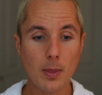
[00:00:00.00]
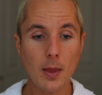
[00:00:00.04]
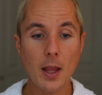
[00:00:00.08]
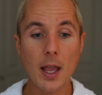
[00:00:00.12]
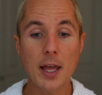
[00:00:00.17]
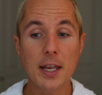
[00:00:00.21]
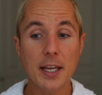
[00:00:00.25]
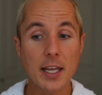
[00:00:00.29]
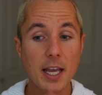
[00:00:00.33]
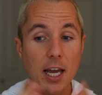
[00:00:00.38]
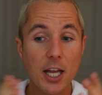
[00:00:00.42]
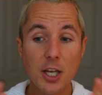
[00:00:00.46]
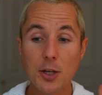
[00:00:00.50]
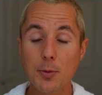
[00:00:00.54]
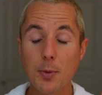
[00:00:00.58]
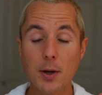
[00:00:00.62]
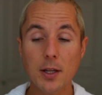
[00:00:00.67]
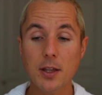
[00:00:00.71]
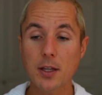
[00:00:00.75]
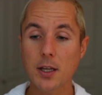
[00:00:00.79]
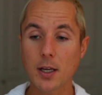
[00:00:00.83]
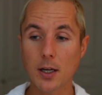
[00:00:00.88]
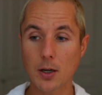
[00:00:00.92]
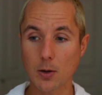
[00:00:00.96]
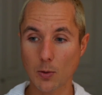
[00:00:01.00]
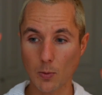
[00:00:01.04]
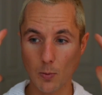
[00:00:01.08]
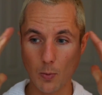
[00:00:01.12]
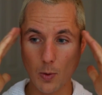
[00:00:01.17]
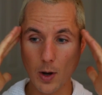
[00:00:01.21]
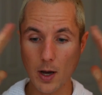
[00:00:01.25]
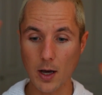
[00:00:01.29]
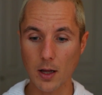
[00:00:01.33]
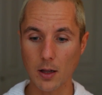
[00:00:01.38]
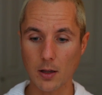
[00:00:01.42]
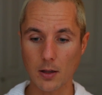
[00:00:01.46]
And again, you might think,
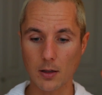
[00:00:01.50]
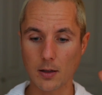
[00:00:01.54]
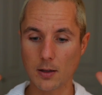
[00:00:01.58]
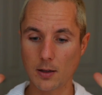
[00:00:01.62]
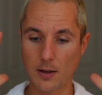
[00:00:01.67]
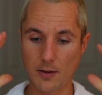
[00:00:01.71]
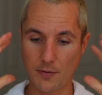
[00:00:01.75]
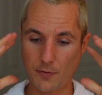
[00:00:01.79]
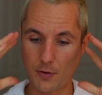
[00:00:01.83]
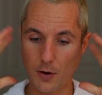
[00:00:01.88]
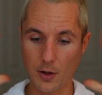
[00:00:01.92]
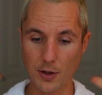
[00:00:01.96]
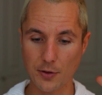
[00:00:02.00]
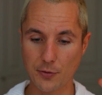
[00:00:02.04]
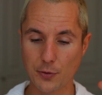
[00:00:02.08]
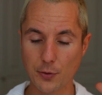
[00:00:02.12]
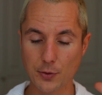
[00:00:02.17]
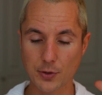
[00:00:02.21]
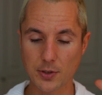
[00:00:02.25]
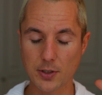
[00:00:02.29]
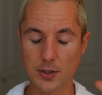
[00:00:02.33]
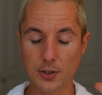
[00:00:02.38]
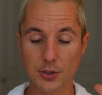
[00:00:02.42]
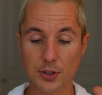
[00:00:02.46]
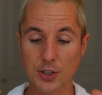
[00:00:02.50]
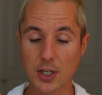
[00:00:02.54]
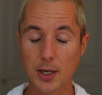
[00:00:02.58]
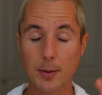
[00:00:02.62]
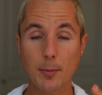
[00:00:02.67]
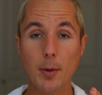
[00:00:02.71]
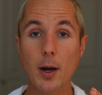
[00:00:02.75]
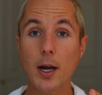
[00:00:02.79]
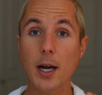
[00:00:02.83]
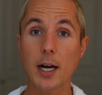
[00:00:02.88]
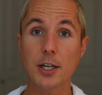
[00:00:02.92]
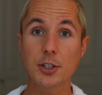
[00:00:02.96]
well, if all the fruit's good in Chiang
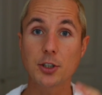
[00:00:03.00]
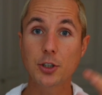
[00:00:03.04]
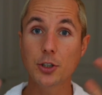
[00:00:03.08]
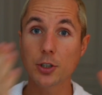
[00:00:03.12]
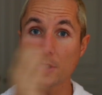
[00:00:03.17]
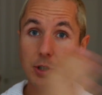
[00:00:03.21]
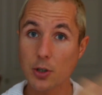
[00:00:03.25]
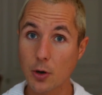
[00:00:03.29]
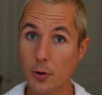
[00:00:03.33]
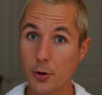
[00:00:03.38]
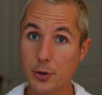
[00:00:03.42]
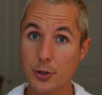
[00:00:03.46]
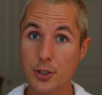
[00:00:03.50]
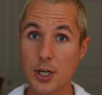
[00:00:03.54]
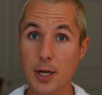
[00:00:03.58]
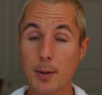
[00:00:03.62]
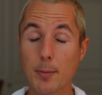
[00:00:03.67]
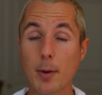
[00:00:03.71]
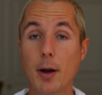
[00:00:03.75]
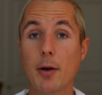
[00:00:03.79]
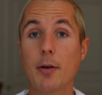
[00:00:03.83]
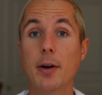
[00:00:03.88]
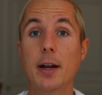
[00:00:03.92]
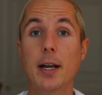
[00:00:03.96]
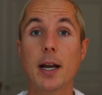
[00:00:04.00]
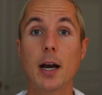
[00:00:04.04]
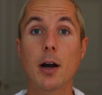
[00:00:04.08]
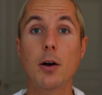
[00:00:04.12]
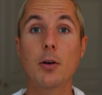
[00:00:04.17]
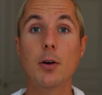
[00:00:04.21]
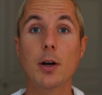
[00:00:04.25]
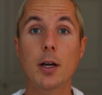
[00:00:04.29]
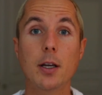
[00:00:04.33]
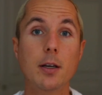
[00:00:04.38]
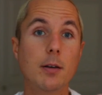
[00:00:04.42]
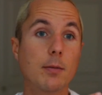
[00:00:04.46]
Mai, I should just go to Chiang Mai right
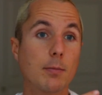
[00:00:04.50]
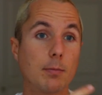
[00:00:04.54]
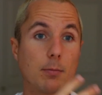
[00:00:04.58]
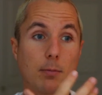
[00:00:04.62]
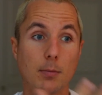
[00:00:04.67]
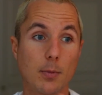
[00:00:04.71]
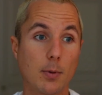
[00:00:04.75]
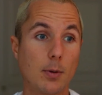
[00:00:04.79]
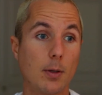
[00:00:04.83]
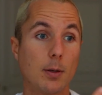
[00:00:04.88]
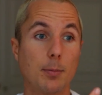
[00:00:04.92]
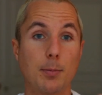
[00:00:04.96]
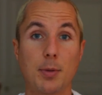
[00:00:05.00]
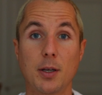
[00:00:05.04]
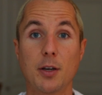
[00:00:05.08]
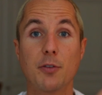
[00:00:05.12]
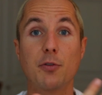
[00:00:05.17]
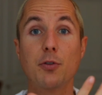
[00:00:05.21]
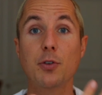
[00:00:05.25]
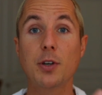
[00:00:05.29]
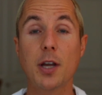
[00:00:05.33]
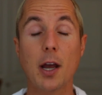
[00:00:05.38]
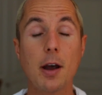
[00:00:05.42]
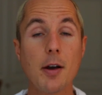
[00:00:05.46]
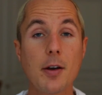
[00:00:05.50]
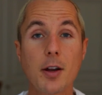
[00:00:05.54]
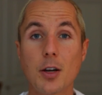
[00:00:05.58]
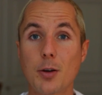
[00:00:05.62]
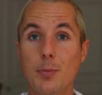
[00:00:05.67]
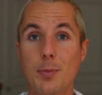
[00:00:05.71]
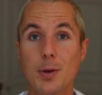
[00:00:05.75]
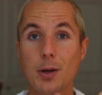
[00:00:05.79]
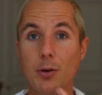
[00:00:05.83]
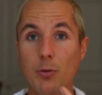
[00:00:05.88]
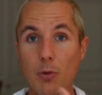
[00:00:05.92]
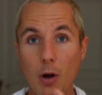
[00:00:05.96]
now and be a fruitarian or
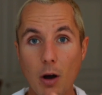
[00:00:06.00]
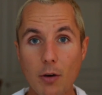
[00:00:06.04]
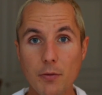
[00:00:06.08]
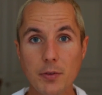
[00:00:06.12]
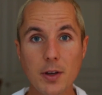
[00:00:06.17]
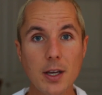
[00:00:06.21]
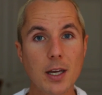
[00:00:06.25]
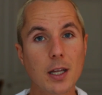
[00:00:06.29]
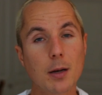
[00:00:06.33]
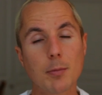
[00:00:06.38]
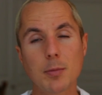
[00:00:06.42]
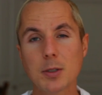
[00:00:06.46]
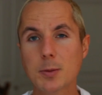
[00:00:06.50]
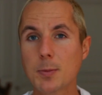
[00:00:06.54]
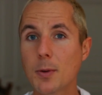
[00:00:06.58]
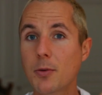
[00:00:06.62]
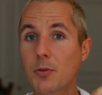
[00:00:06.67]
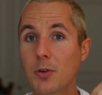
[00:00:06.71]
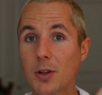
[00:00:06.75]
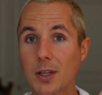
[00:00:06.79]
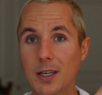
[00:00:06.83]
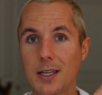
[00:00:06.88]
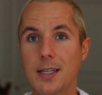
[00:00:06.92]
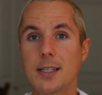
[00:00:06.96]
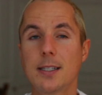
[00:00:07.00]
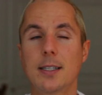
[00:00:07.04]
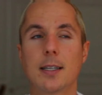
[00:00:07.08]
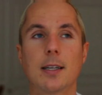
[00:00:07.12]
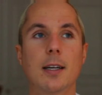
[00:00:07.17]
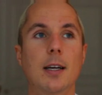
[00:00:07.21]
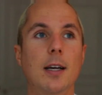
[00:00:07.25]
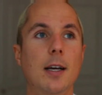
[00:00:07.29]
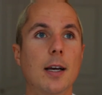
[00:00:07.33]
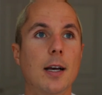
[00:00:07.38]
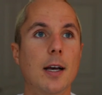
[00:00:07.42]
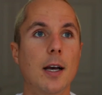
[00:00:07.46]
be a raw vegan. It must be really easy.
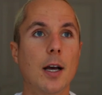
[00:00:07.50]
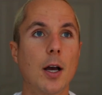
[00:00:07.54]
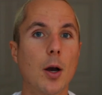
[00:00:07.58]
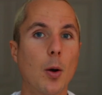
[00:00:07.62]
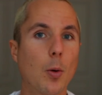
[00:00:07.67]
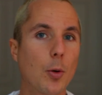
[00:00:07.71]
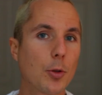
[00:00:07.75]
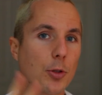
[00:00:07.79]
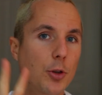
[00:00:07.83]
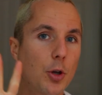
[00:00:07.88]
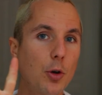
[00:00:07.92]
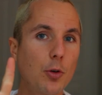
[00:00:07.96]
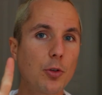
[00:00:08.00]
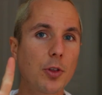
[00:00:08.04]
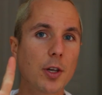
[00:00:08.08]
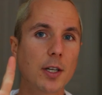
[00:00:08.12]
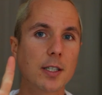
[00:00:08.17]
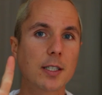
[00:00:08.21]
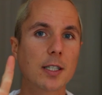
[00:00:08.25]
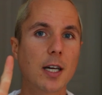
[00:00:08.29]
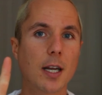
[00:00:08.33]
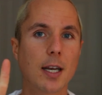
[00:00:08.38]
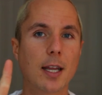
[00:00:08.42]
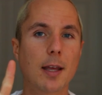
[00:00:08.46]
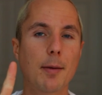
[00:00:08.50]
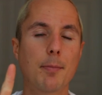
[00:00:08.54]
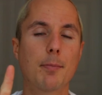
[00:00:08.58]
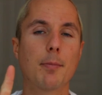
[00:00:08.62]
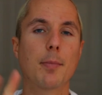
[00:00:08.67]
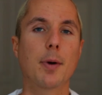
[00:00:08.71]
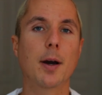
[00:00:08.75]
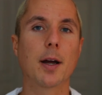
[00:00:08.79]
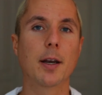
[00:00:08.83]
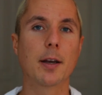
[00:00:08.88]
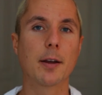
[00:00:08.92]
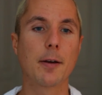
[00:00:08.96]
Well, 2 things you got to keep in
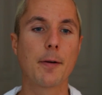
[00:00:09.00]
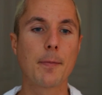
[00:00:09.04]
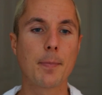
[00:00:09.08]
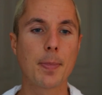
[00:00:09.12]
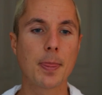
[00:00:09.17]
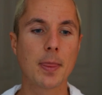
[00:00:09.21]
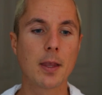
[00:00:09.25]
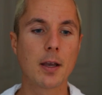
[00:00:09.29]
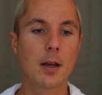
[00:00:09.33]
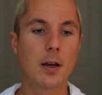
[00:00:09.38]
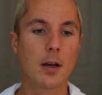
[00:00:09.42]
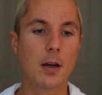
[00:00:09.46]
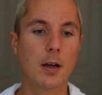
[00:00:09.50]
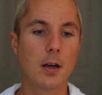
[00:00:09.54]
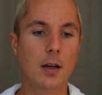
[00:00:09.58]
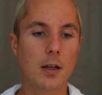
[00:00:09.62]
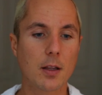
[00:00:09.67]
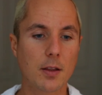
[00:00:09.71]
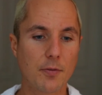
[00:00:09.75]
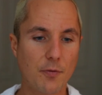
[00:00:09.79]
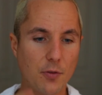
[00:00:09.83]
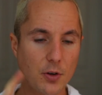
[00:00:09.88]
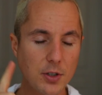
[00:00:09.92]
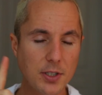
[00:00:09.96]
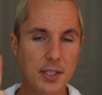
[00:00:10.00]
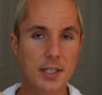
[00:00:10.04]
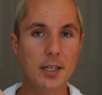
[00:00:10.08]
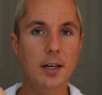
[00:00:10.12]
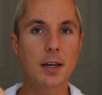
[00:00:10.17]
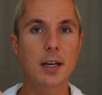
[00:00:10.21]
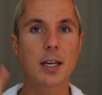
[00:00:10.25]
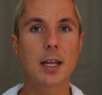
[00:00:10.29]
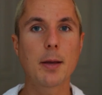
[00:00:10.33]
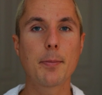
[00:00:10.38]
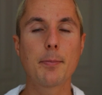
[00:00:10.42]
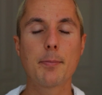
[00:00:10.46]
mind. First thing you
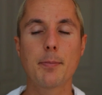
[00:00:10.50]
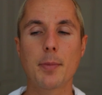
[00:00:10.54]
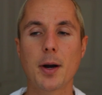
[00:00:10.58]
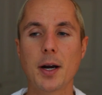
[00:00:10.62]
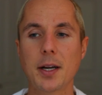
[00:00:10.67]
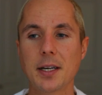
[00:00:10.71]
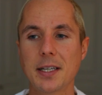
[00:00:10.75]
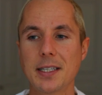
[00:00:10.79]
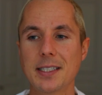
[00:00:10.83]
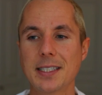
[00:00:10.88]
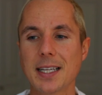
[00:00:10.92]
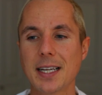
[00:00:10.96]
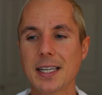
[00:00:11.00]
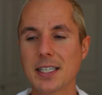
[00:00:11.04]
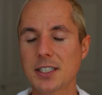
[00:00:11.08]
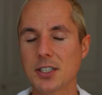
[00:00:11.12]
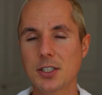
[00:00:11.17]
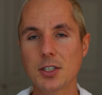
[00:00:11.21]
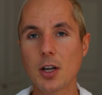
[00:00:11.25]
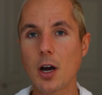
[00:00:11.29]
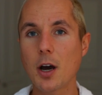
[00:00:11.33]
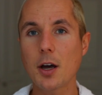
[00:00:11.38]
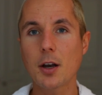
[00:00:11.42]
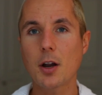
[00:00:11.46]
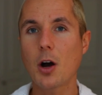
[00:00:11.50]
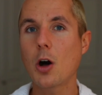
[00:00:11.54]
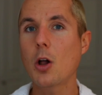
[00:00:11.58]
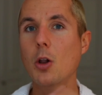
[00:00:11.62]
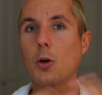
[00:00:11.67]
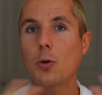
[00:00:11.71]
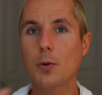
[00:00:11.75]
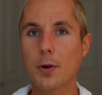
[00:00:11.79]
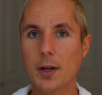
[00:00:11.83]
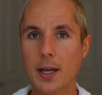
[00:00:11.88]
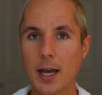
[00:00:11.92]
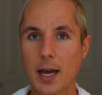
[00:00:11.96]
got to keep in mind is that it's not
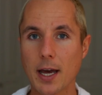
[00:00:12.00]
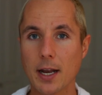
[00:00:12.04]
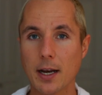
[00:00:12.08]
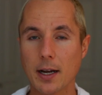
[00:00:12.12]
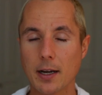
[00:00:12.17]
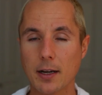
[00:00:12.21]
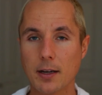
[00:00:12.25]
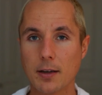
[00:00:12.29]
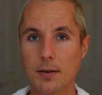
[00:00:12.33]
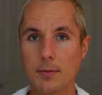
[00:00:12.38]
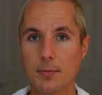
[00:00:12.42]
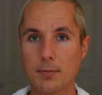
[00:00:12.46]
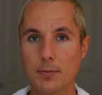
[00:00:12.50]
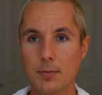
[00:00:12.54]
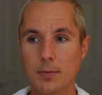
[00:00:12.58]
all organic.